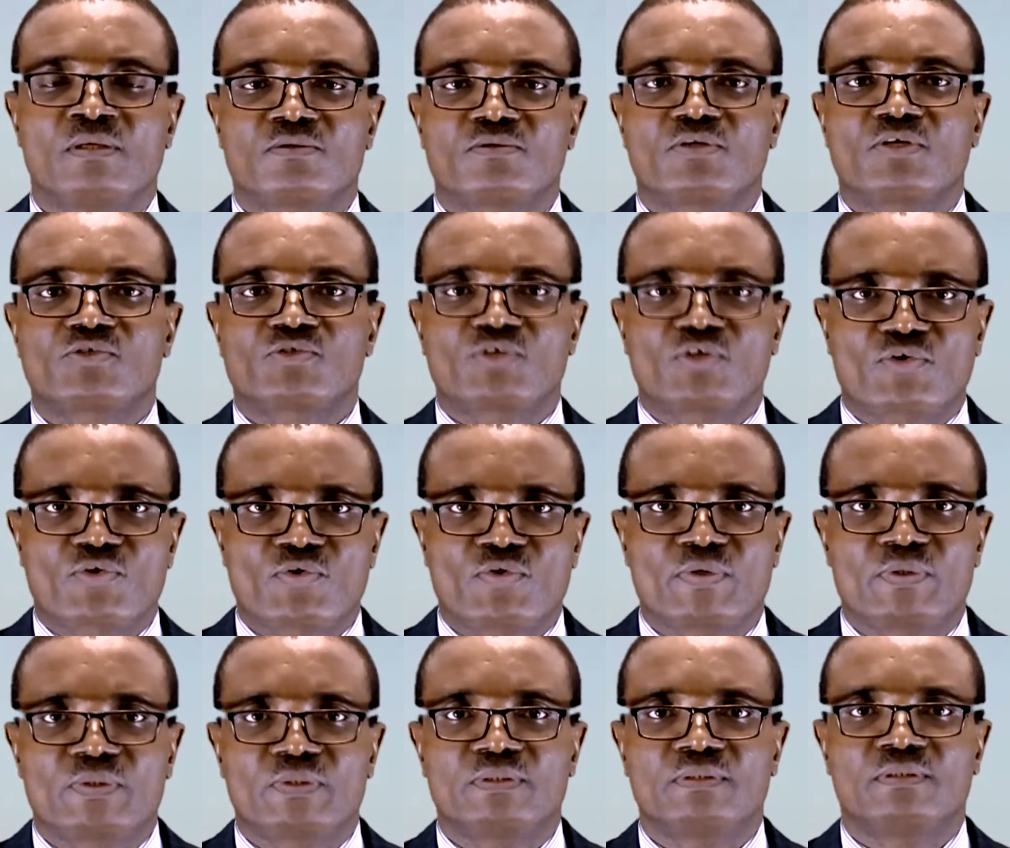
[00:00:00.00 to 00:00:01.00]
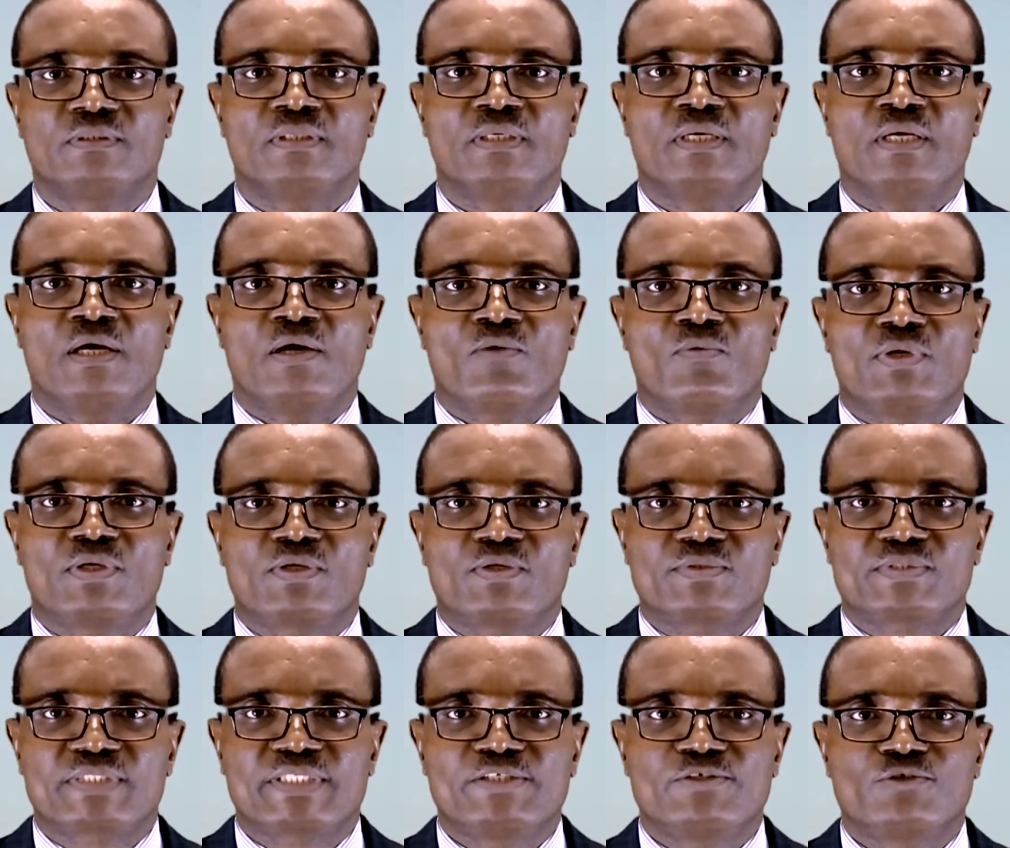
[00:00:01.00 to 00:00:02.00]
Thus, the crew will
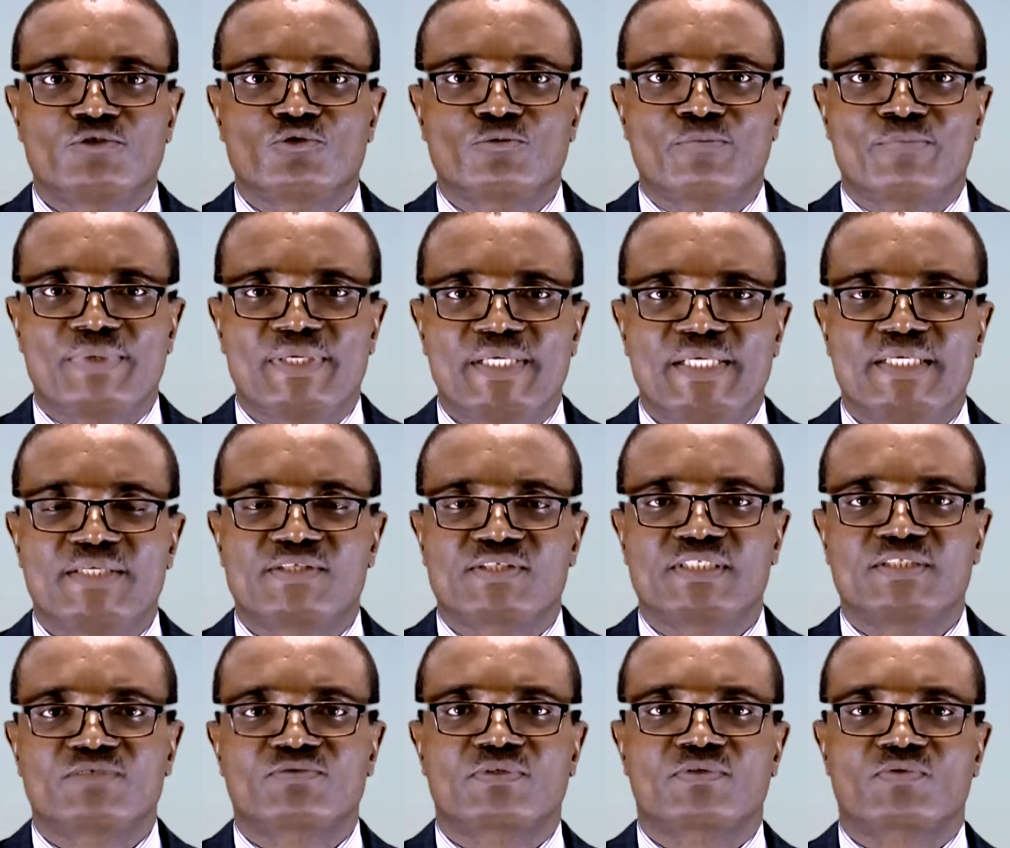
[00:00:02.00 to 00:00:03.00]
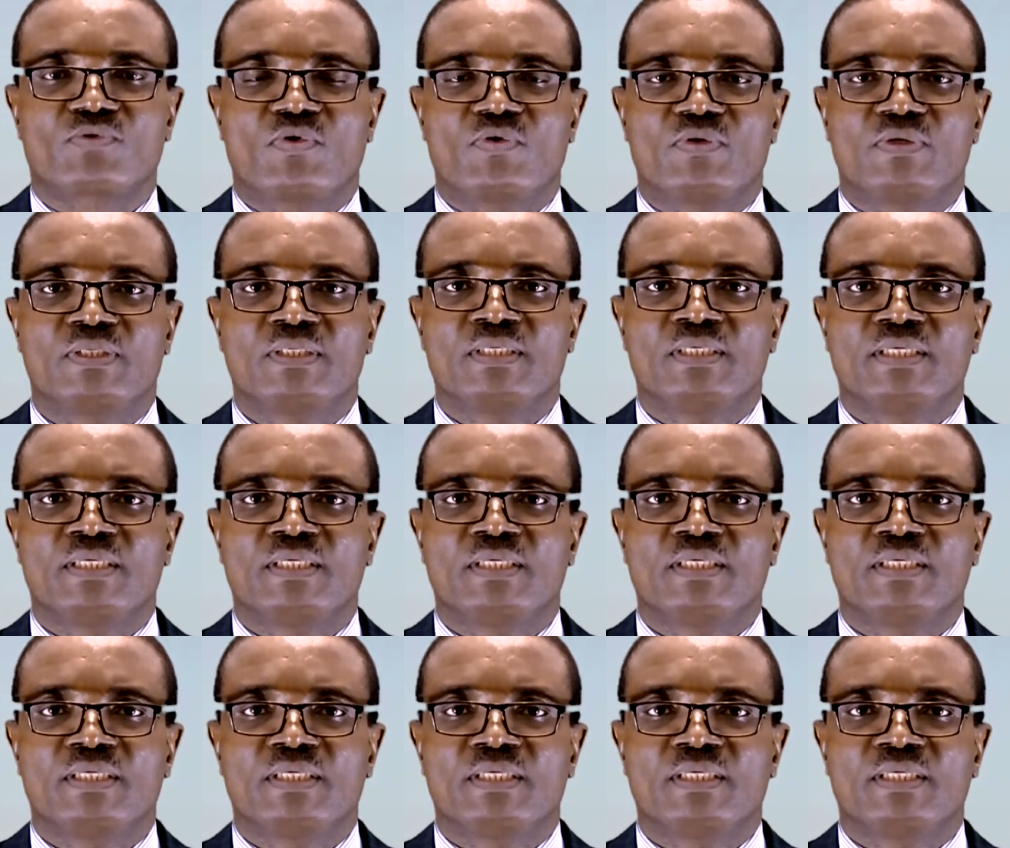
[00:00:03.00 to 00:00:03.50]
continue to play a central role